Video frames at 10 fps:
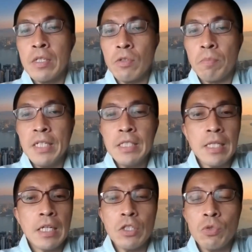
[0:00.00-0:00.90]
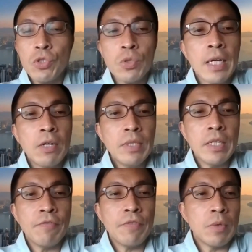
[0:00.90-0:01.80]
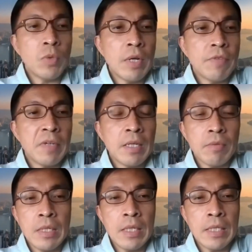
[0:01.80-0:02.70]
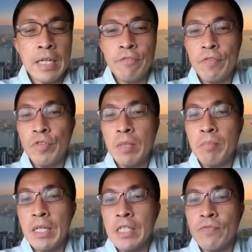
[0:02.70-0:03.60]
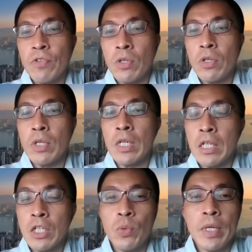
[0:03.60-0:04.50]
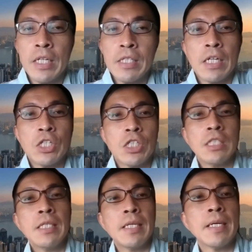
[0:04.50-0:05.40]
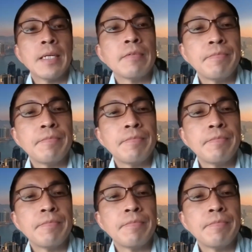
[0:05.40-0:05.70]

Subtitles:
So please do so now if we have about 10-15 minutes for a Q&A session. Yeah.